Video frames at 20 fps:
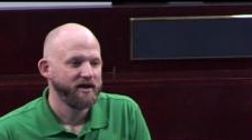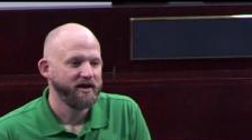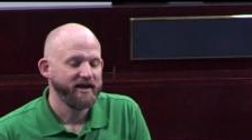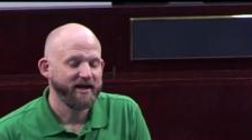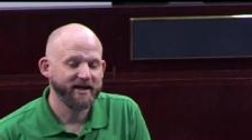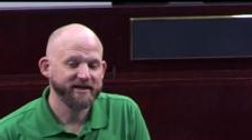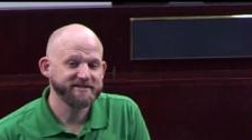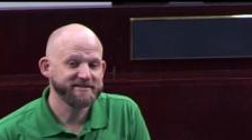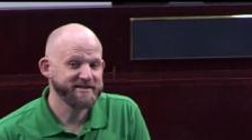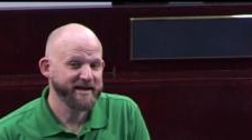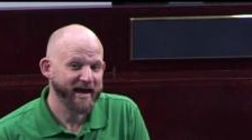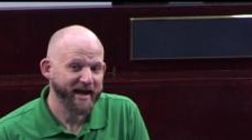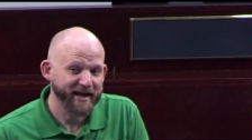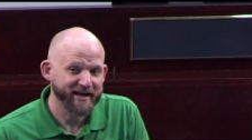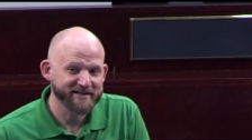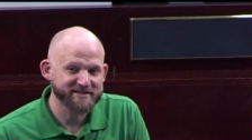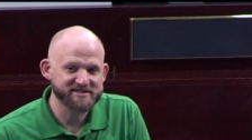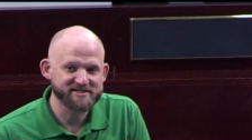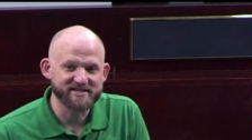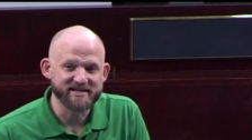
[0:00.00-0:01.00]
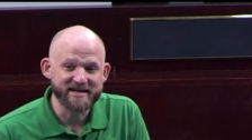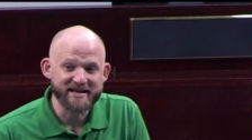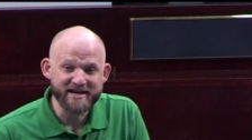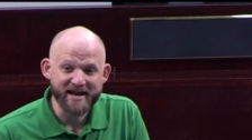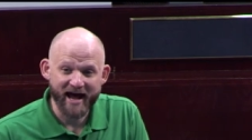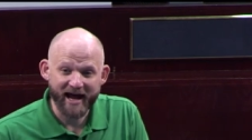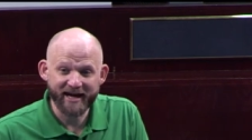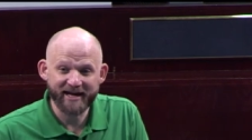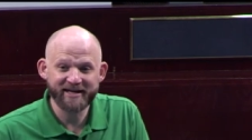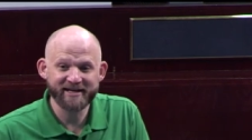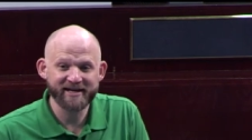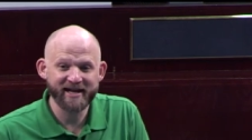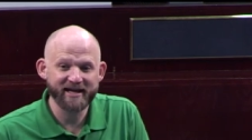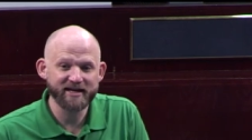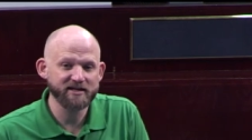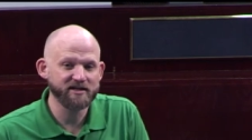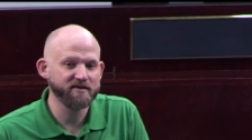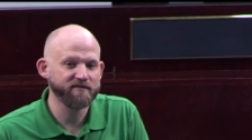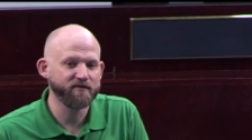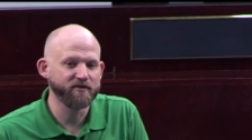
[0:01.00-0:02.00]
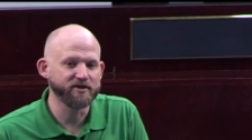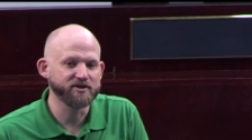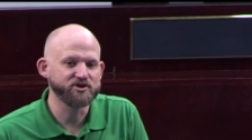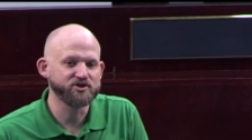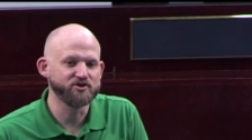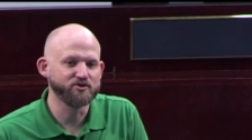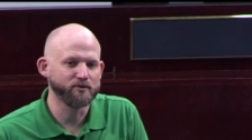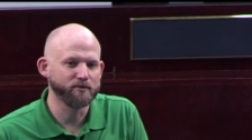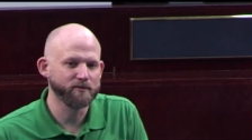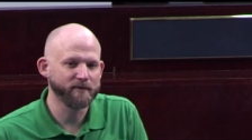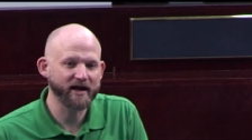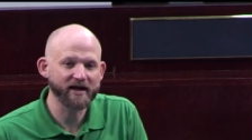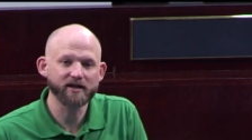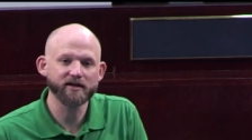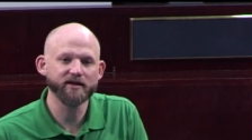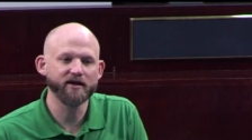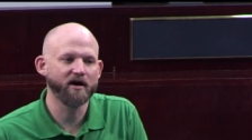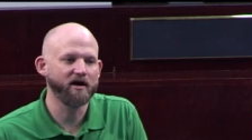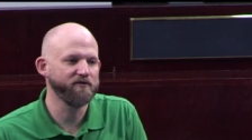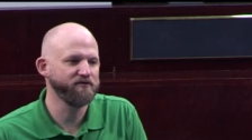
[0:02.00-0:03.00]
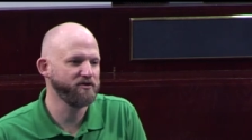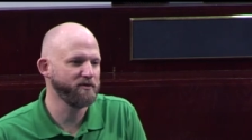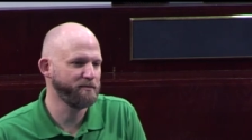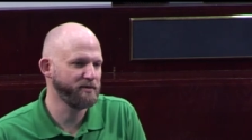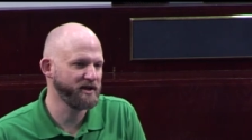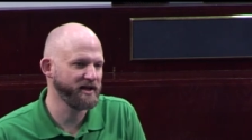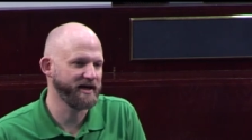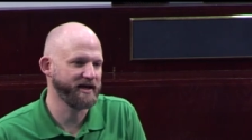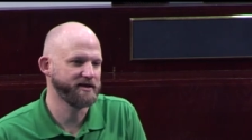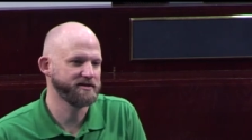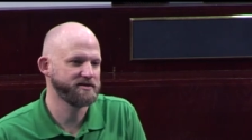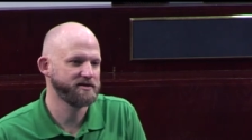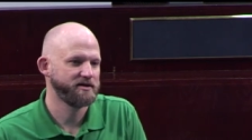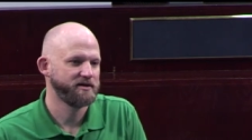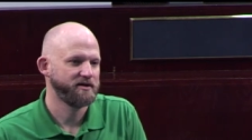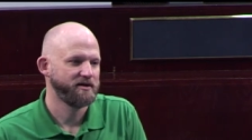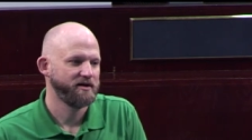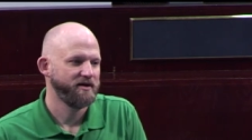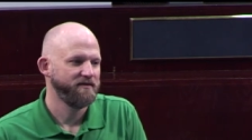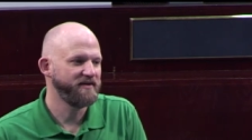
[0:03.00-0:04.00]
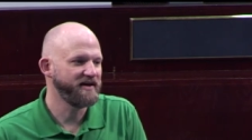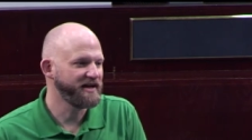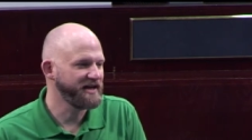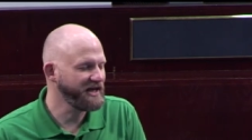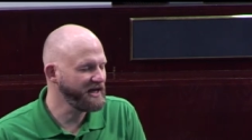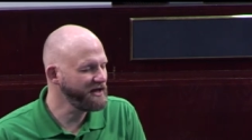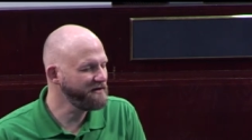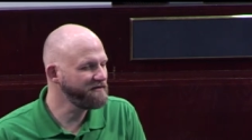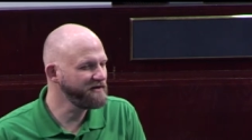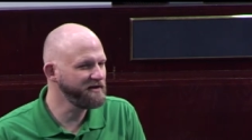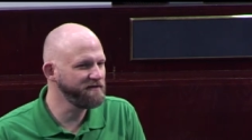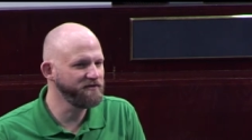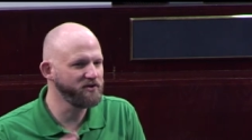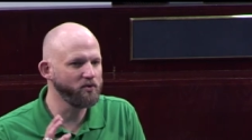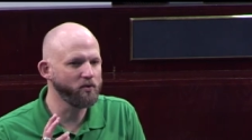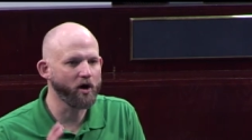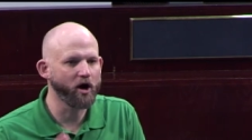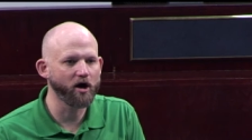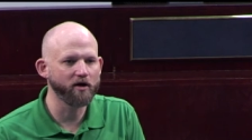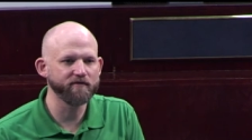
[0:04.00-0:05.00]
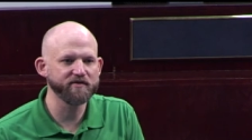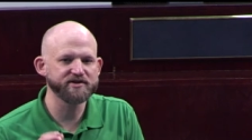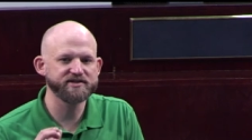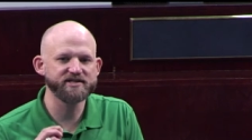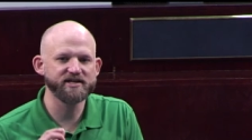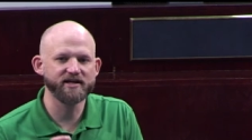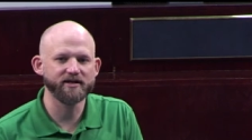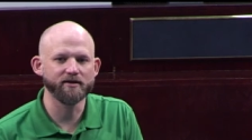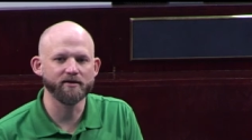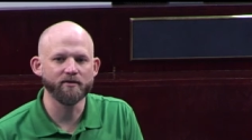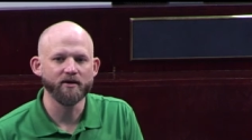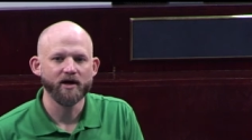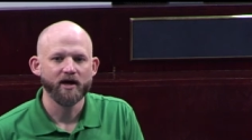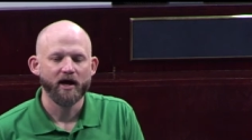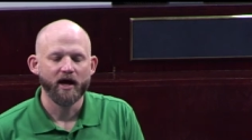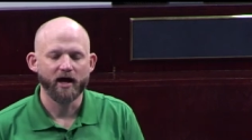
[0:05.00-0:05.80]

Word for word: it tastes night and day difference directly off the plant then even if you harvest it and,